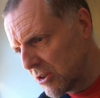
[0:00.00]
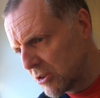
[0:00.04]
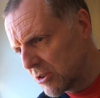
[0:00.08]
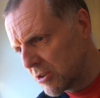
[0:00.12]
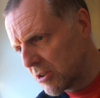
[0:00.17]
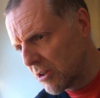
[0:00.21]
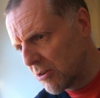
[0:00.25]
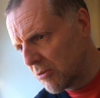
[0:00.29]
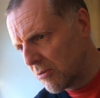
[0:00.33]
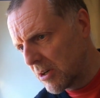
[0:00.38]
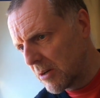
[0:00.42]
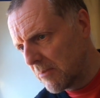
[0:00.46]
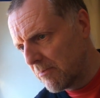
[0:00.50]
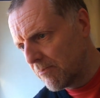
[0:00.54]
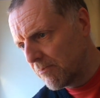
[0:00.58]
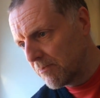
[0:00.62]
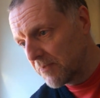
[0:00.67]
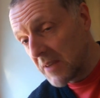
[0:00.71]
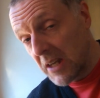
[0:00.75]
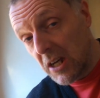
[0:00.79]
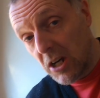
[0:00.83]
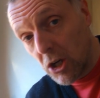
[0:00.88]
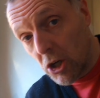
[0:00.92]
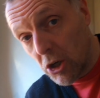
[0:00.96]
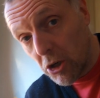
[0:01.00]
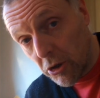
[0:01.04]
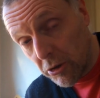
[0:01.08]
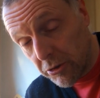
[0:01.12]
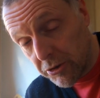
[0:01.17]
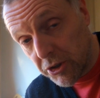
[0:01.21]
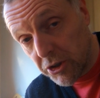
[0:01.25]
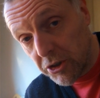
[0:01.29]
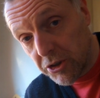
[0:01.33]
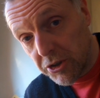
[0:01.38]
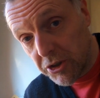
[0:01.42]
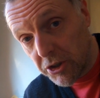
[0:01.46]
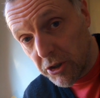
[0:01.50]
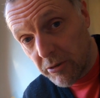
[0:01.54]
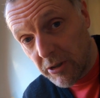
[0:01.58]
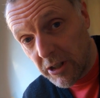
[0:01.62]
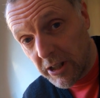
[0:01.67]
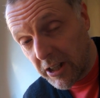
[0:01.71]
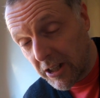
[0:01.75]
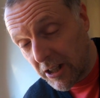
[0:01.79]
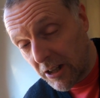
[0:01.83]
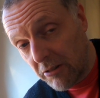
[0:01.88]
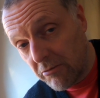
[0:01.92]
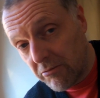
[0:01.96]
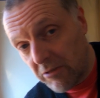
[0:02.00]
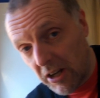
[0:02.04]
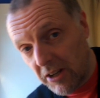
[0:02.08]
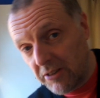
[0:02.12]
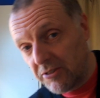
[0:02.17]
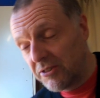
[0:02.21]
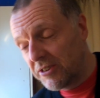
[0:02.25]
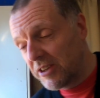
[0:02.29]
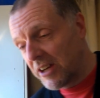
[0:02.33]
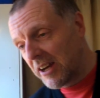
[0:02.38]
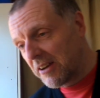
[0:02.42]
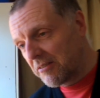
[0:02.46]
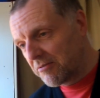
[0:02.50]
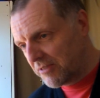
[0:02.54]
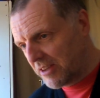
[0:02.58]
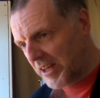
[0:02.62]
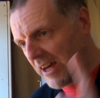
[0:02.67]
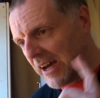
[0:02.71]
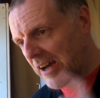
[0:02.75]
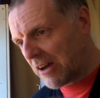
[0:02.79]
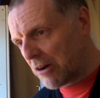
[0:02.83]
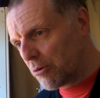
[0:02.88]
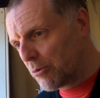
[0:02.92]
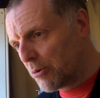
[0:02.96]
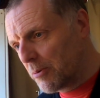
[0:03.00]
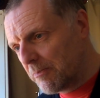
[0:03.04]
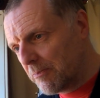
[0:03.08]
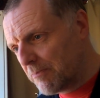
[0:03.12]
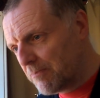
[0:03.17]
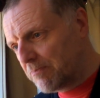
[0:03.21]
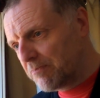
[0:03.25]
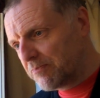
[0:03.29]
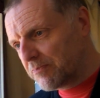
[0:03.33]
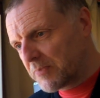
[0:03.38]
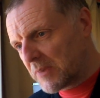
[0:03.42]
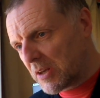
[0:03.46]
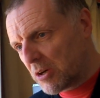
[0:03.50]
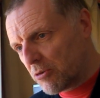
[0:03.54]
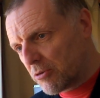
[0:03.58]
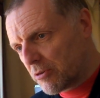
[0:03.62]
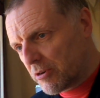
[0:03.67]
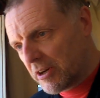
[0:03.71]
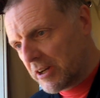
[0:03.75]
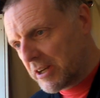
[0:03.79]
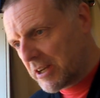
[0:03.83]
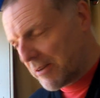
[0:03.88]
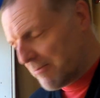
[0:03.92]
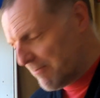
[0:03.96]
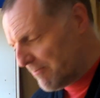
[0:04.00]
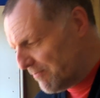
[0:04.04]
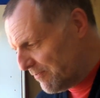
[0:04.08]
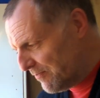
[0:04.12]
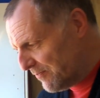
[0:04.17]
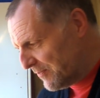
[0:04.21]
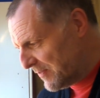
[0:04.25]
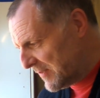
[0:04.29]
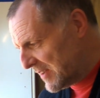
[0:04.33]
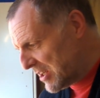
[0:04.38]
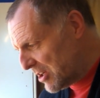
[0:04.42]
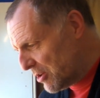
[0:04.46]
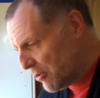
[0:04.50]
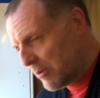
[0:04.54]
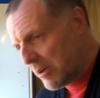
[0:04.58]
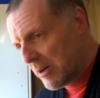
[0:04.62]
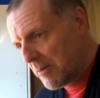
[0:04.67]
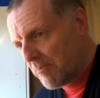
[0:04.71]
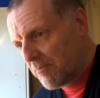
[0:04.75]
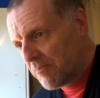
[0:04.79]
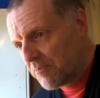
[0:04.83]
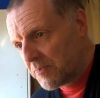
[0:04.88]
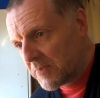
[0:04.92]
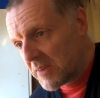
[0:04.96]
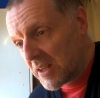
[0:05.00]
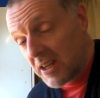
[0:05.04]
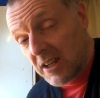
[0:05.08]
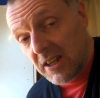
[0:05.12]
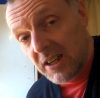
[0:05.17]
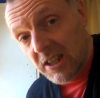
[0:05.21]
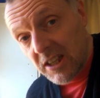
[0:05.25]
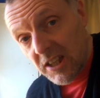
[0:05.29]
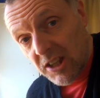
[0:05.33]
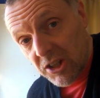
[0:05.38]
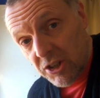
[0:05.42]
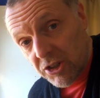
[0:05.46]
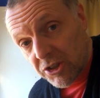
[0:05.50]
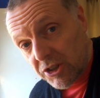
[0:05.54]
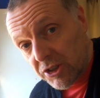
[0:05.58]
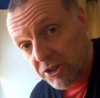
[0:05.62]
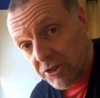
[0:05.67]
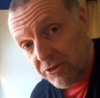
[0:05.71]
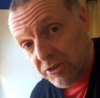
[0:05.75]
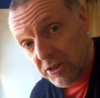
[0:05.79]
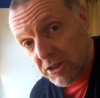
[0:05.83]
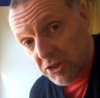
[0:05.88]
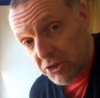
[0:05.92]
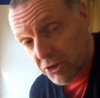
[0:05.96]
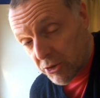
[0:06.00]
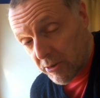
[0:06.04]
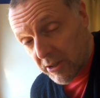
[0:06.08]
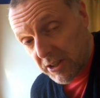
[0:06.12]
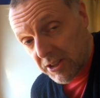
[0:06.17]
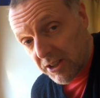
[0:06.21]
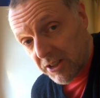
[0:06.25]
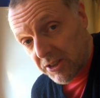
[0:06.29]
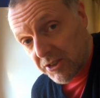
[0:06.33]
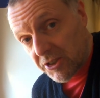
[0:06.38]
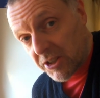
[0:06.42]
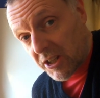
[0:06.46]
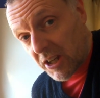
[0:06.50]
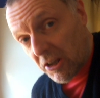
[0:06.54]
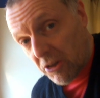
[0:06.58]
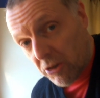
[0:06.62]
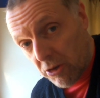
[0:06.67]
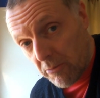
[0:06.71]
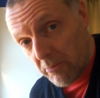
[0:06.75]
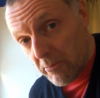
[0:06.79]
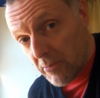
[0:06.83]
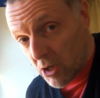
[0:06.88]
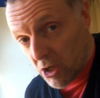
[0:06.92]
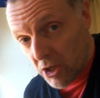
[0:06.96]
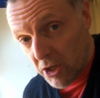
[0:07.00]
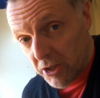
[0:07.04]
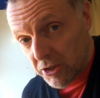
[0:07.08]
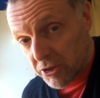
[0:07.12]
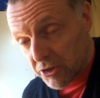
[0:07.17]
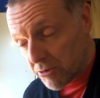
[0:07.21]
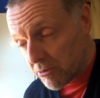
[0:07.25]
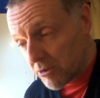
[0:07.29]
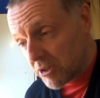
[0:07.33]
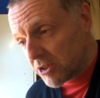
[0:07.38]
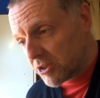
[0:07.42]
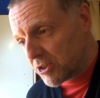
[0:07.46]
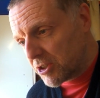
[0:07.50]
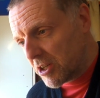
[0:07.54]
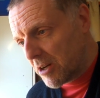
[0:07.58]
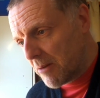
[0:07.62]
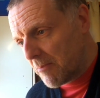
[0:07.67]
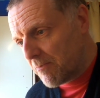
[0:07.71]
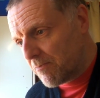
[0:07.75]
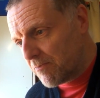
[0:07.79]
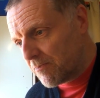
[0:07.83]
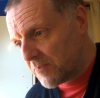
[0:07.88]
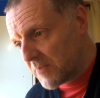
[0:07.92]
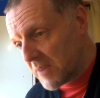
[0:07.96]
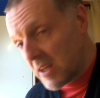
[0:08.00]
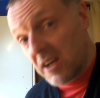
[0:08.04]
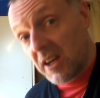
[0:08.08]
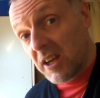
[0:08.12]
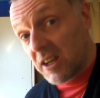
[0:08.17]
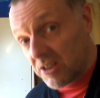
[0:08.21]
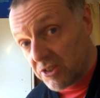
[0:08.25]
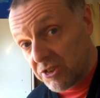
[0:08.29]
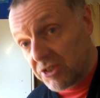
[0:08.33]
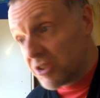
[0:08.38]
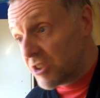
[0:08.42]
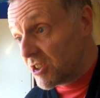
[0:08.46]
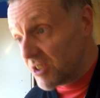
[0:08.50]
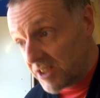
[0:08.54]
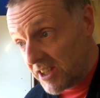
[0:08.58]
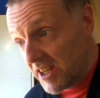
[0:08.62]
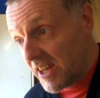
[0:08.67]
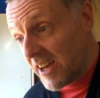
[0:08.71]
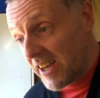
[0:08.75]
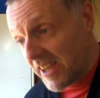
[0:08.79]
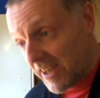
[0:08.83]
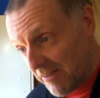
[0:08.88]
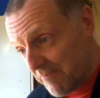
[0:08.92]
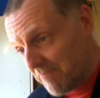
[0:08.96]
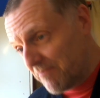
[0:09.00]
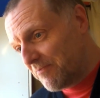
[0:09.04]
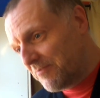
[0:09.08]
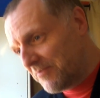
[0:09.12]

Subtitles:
So I'll just do a little rundown now. Alright, so this is for the 26th of March, which is today.